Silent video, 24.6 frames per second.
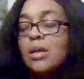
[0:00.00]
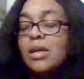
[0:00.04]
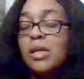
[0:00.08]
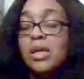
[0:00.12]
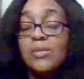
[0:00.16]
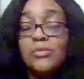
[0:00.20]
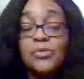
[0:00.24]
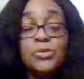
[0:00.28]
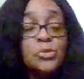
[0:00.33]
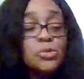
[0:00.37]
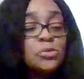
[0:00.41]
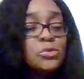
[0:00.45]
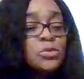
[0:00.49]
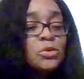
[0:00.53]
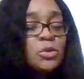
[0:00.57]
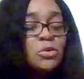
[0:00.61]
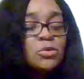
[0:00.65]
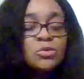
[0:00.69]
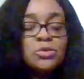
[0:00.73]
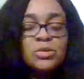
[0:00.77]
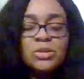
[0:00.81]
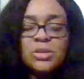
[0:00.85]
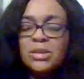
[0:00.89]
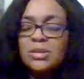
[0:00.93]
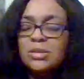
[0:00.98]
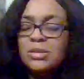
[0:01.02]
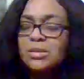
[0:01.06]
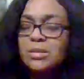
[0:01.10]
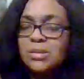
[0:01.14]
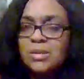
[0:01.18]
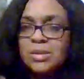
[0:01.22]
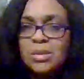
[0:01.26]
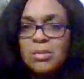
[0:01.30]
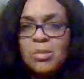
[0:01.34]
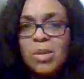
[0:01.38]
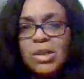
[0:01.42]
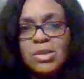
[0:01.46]
Even through social
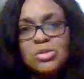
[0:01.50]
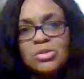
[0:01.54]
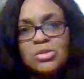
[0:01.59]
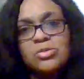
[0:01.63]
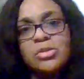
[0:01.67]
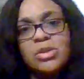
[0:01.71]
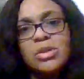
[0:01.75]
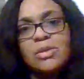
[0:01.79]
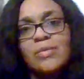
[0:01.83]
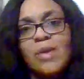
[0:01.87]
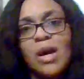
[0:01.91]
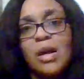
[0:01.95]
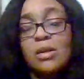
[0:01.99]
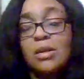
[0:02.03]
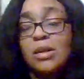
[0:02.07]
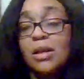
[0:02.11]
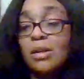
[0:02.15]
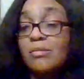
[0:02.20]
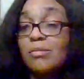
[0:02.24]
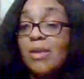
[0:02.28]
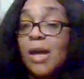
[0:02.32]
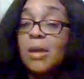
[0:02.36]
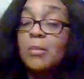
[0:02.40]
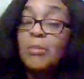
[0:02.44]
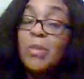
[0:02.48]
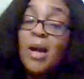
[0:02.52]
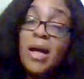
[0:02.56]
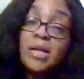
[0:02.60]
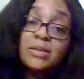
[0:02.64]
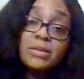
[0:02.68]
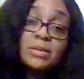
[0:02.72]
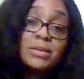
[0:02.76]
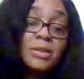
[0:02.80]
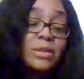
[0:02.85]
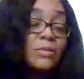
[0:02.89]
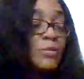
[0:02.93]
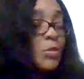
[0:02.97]
distancing, make sure you give out love, light,
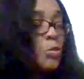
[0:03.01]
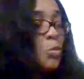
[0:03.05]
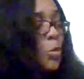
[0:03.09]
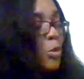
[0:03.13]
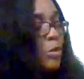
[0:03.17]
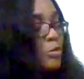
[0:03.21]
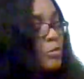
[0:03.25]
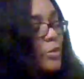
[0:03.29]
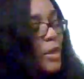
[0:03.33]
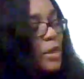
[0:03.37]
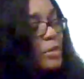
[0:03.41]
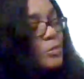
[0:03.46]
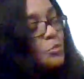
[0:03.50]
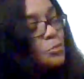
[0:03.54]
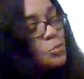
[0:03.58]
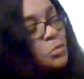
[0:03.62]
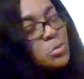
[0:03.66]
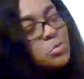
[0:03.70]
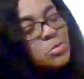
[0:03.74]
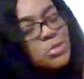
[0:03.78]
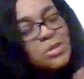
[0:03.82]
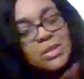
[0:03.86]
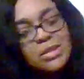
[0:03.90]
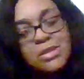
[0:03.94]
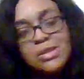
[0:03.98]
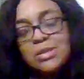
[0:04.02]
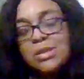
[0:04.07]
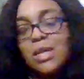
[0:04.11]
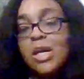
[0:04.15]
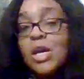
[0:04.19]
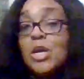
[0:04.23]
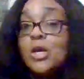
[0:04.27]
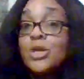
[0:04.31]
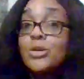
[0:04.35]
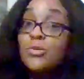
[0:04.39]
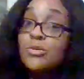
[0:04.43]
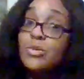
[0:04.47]
positivity, words, vibes, frequencies.
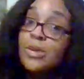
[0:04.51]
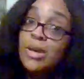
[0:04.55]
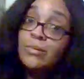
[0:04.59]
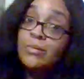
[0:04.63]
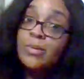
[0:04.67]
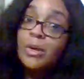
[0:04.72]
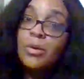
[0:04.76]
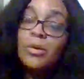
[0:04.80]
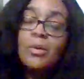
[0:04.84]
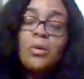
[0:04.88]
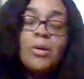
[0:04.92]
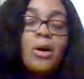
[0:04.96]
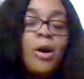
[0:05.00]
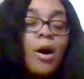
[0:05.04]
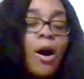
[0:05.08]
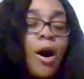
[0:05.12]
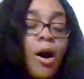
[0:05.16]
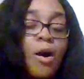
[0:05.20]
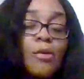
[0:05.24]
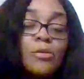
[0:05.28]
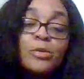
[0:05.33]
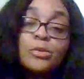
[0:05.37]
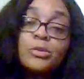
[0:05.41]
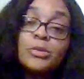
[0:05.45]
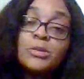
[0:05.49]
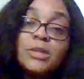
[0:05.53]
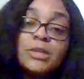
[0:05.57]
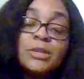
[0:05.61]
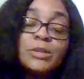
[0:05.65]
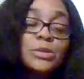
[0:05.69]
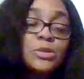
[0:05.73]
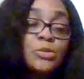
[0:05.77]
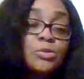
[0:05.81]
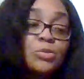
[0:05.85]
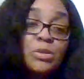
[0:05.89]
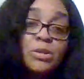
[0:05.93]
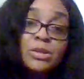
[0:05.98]
You never know. All those
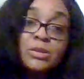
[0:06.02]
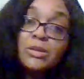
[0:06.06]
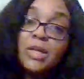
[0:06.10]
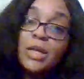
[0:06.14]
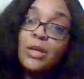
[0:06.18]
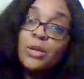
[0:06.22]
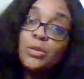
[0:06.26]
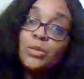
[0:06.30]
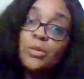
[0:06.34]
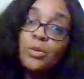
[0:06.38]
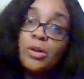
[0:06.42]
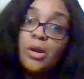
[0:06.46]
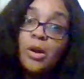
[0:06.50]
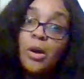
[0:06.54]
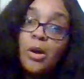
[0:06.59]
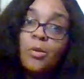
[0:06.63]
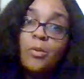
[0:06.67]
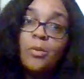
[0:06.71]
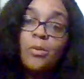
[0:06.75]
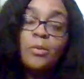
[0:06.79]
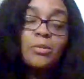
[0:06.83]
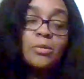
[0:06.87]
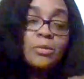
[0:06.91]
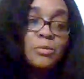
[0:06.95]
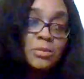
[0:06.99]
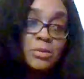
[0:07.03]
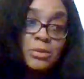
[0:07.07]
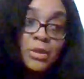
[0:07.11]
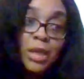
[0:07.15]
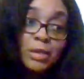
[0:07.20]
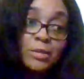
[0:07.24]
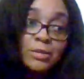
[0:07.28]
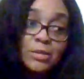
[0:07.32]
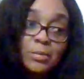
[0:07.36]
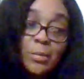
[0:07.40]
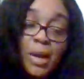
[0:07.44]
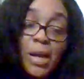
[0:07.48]
things can really take you along,
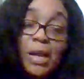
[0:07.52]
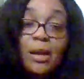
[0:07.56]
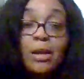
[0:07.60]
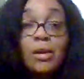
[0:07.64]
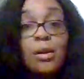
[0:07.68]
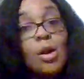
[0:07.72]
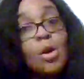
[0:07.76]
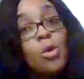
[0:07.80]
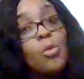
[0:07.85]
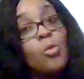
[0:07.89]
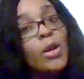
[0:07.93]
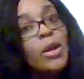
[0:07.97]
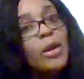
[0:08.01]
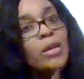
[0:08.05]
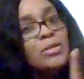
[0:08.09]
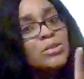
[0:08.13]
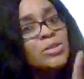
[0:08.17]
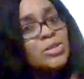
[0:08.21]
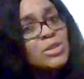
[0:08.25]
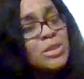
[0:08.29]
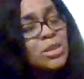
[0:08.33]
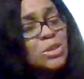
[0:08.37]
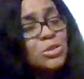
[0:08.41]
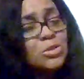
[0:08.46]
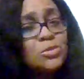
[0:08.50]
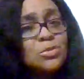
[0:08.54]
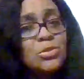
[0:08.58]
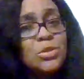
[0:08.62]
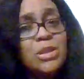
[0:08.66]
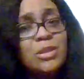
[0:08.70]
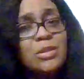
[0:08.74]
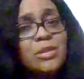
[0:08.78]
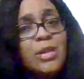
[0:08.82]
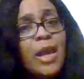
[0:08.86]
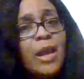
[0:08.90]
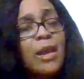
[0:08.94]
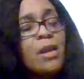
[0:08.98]
take somebody a long way. And just because you
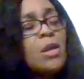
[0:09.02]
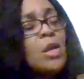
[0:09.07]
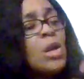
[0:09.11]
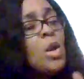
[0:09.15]
did that,